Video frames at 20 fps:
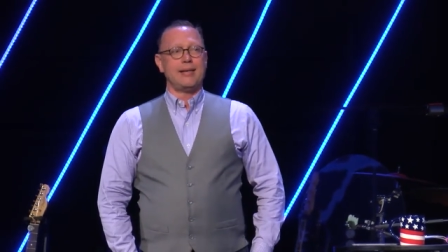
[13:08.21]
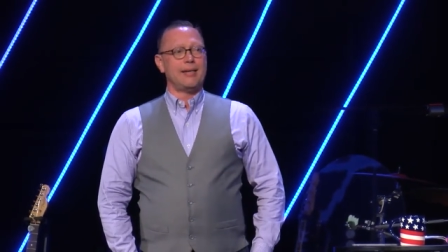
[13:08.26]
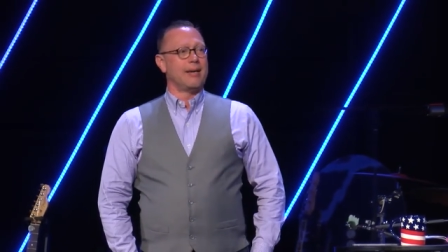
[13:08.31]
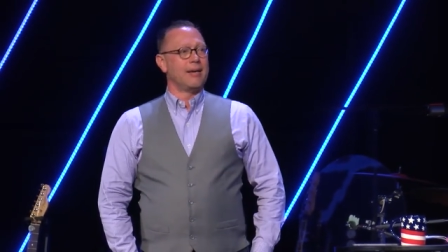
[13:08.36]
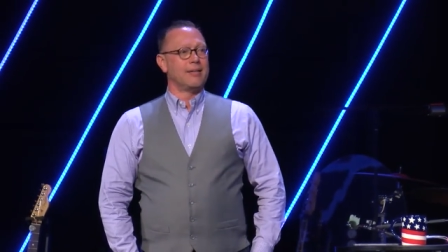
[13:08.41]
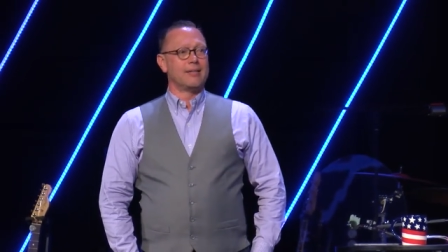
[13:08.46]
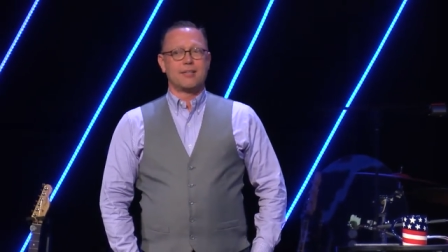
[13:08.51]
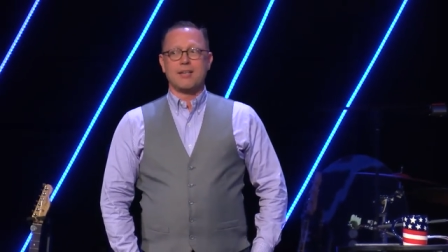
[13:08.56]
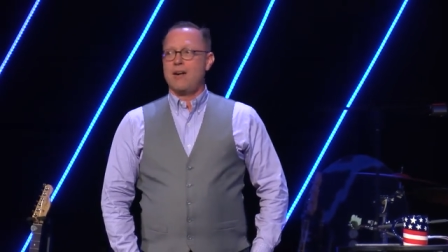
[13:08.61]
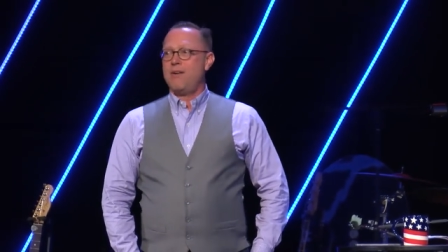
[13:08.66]
They're
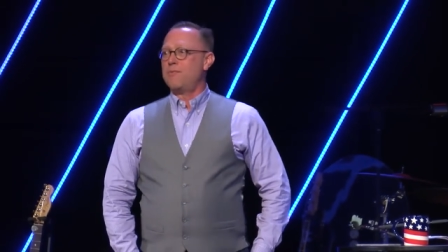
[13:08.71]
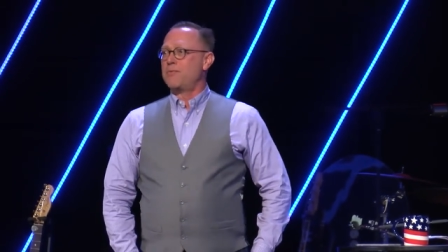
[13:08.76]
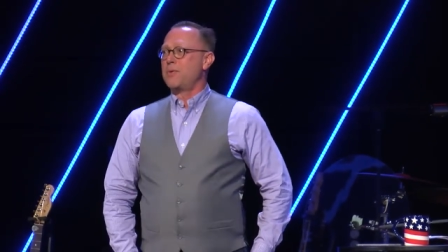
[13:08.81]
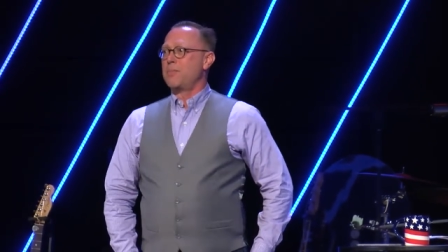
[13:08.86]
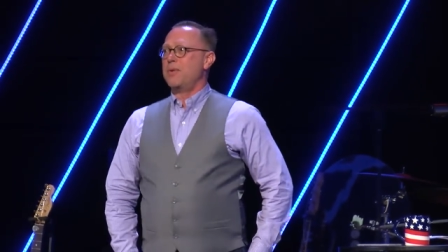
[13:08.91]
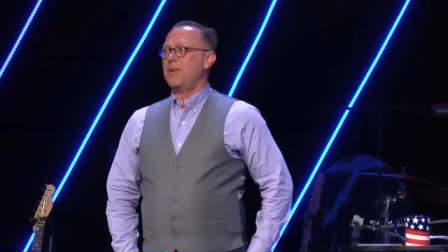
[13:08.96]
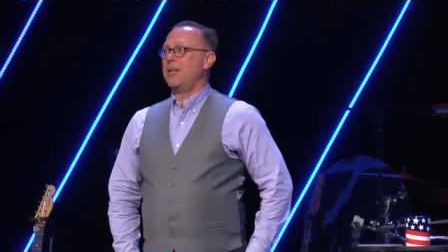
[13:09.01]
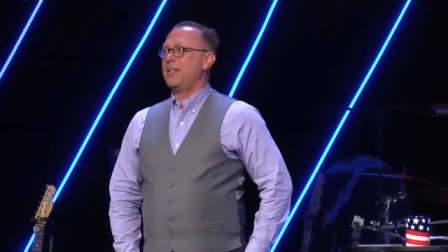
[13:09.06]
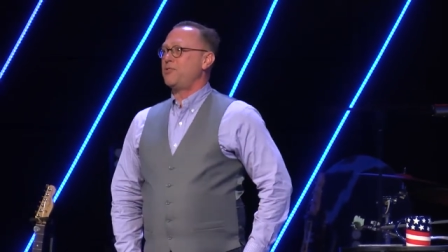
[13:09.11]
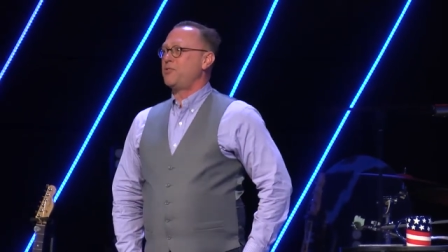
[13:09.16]

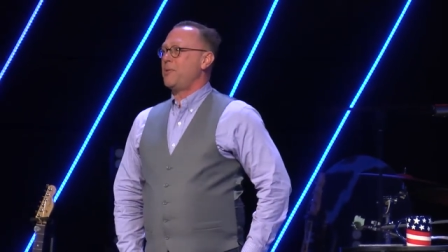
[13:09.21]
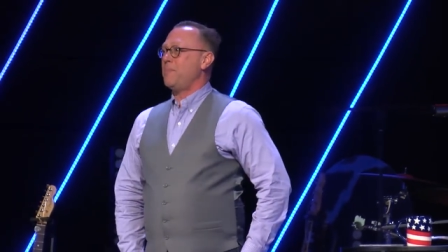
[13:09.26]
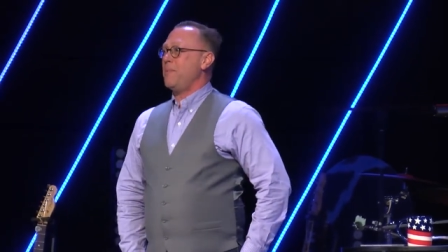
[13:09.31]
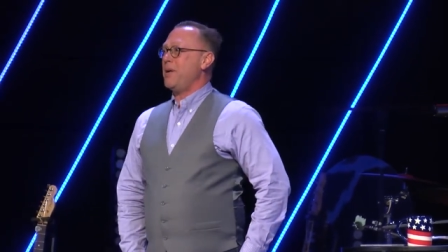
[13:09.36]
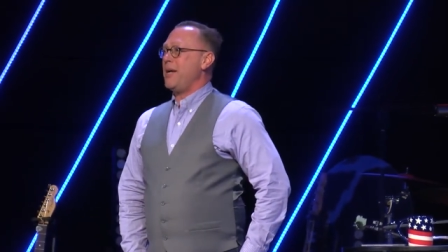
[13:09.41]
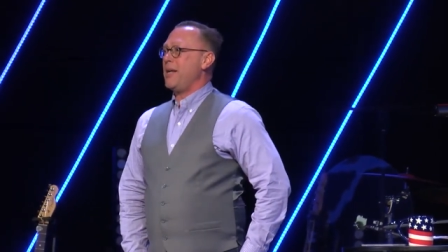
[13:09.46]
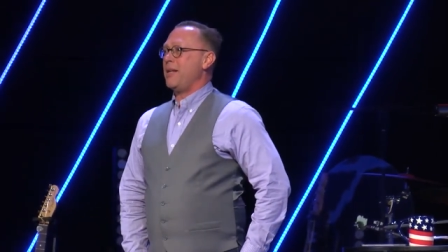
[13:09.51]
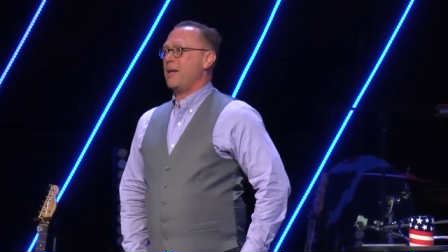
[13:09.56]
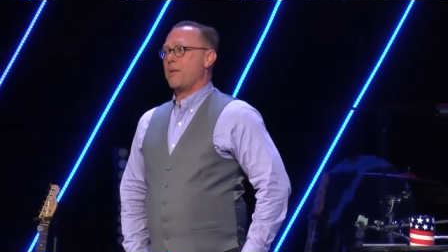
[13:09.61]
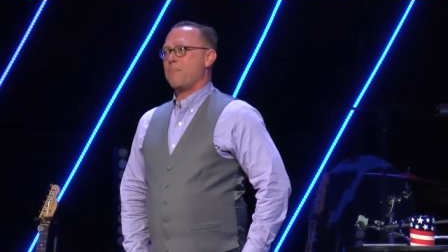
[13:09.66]
uncomfortable as can
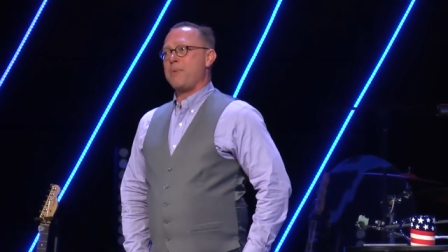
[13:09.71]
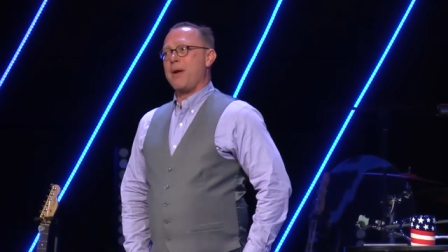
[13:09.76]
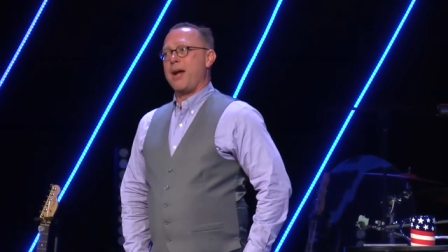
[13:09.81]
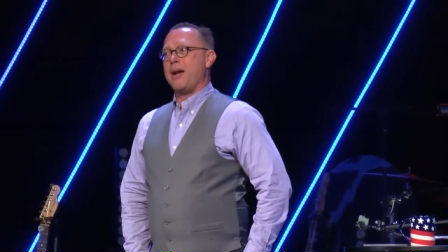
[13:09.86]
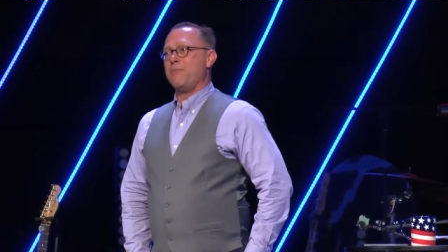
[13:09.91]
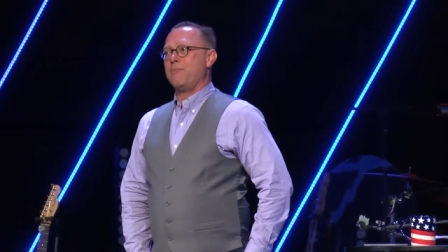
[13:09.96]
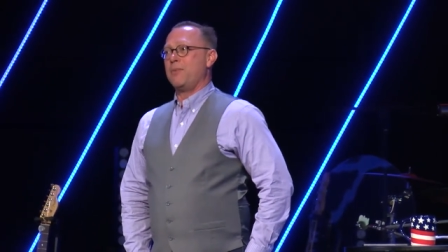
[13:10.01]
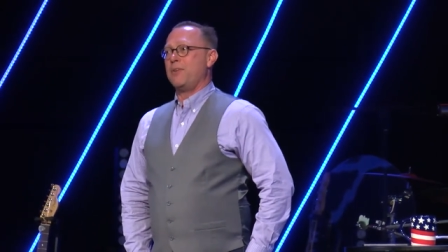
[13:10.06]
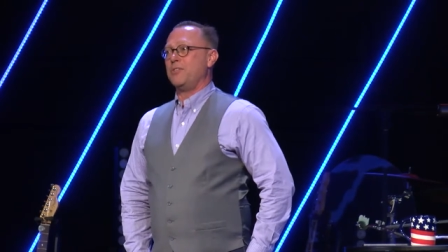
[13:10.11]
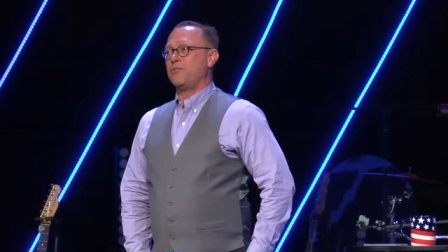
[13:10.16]
be. They're
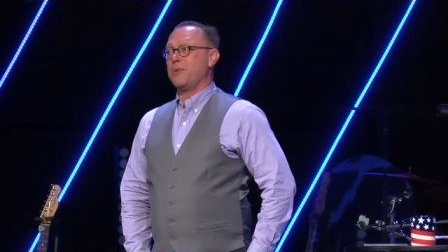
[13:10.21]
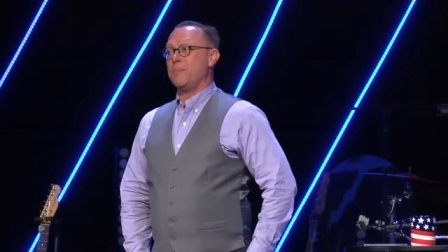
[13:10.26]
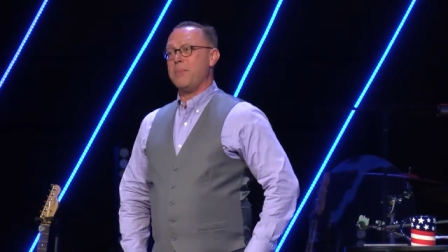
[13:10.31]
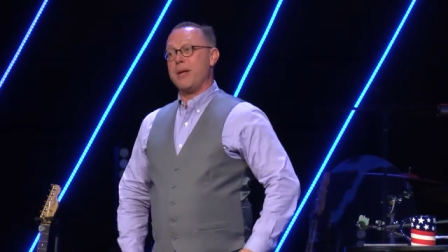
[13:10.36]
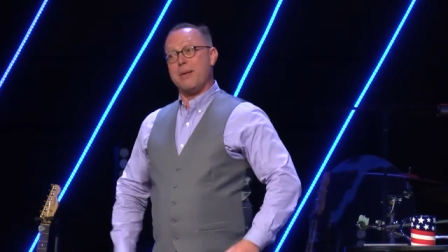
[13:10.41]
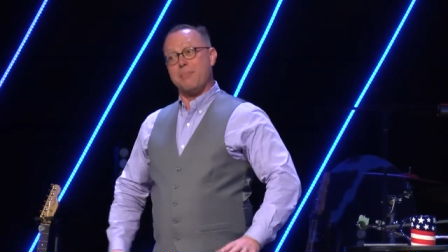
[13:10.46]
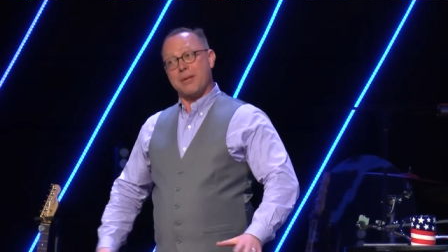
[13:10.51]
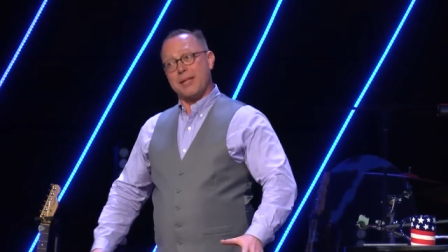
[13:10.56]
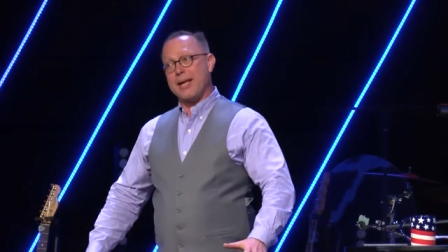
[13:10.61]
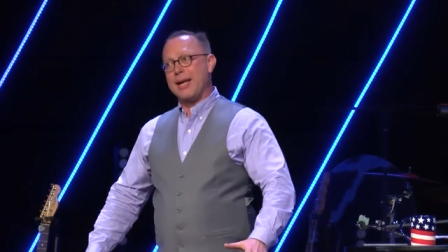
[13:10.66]
painful as can
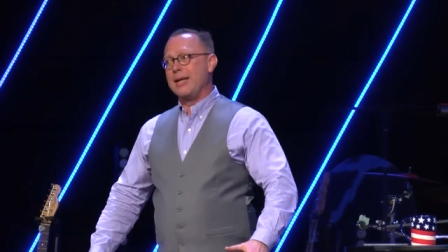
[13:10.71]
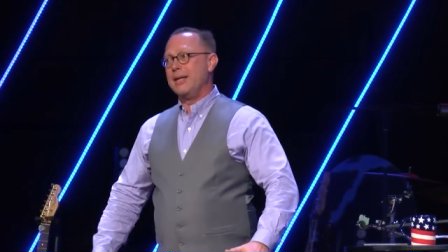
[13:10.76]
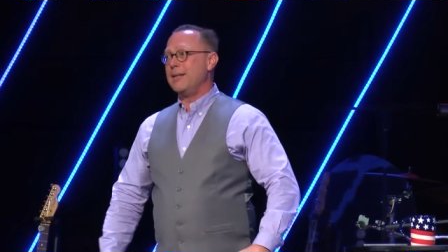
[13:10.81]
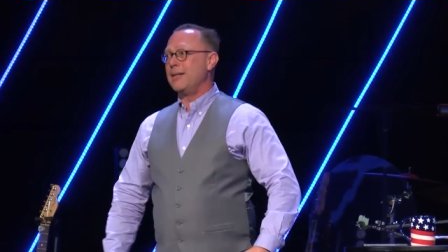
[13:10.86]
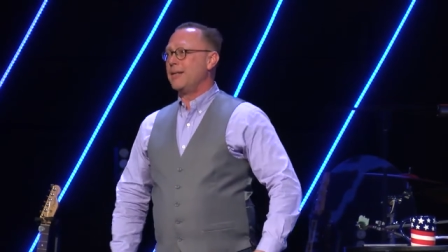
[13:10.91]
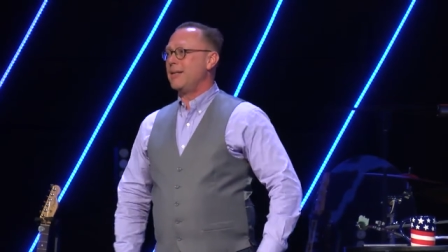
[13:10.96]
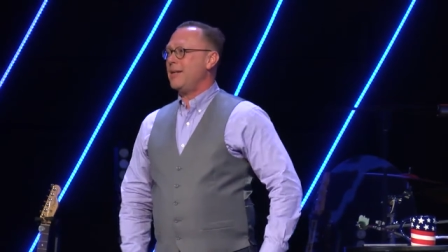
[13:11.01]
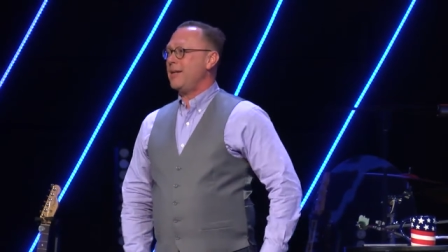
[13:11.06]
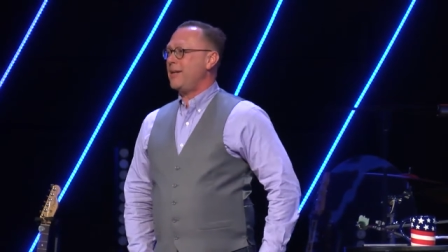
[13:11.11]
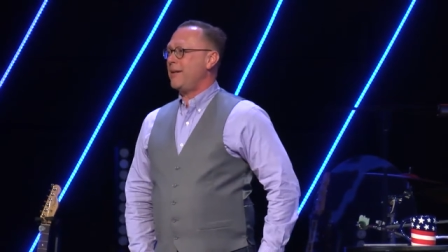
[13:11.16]
be, but they
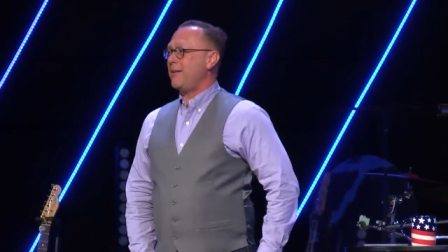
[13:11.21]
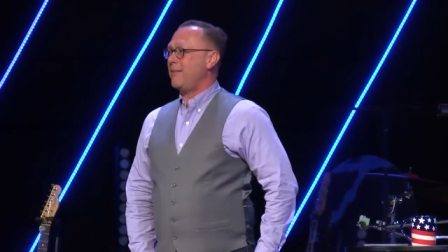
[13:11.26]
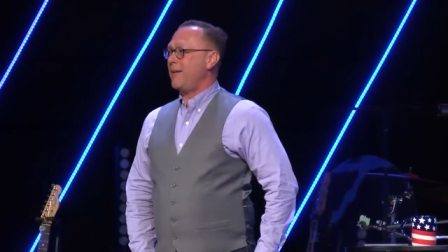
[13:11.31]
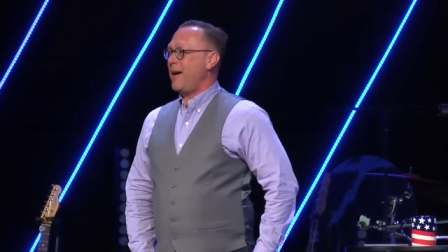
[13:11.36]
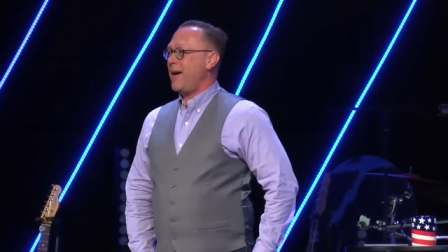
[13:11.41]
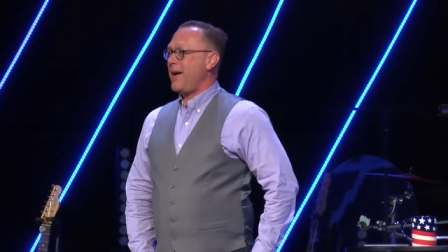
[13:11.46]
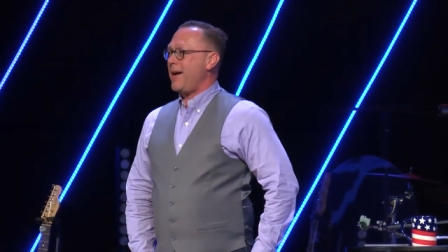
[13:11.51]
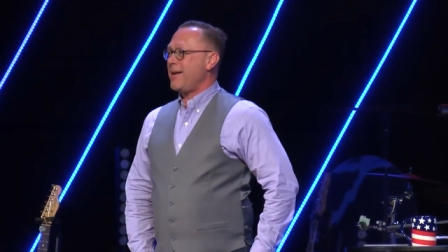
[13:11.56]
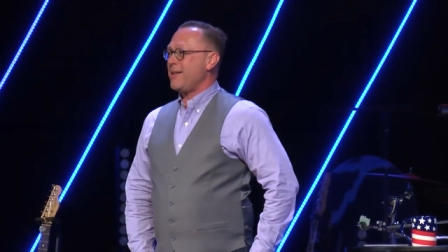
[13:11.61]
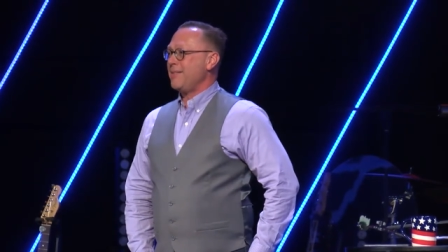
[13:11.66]
look good,
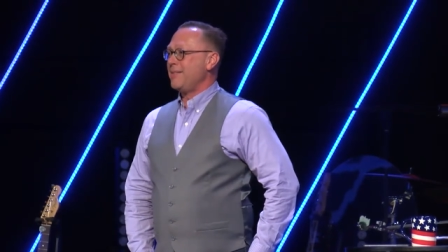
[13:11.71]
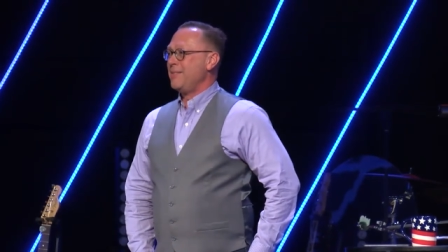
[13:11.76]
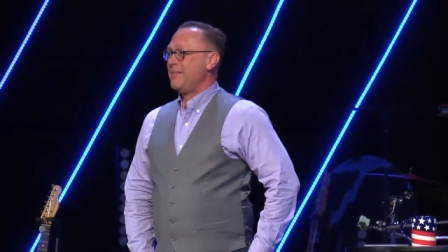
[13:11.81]
right?